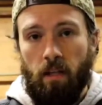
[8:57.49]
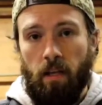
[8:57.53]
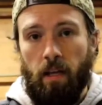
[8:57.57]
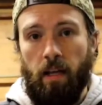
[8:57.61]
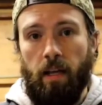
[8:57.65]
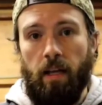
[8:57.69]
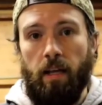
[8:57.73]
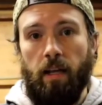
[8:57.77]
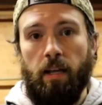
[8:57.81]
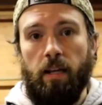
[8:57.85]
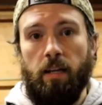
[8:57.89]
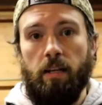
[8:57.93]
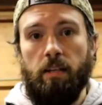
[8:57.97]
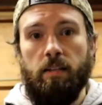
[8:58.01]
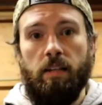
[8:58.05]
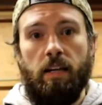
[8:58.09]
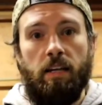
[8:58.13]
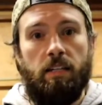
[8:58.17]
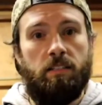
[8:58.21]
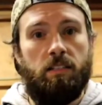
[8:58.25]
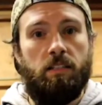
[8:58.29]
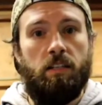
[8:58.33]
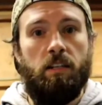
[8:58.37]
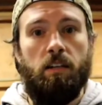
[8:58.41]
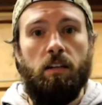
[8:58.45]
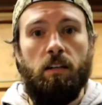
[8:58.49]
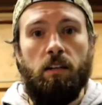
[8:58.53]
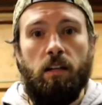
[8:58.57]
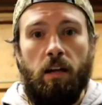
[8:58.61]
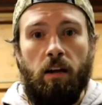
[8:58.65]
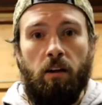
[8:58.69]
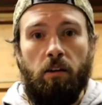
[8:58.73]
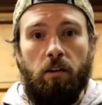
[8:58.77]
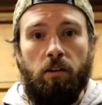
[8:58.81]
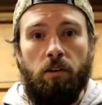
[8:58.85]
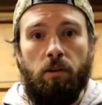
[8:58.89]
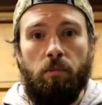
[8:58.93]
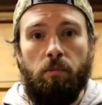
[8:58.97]
and that's going to
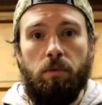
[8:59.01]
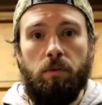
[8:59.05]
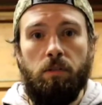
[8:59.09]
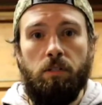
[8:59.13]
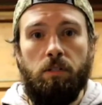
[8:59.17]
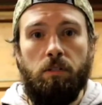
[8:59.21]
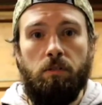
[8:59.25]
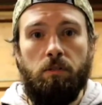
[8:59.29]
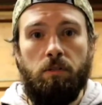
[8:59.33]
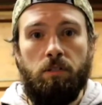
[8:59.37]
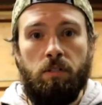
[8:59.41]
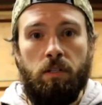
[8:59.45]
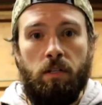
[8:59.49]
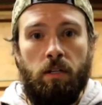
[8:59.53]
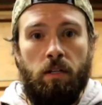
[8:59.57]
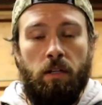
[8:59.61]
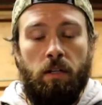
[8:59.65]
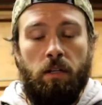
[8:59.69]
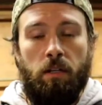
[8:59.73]
allow you to produce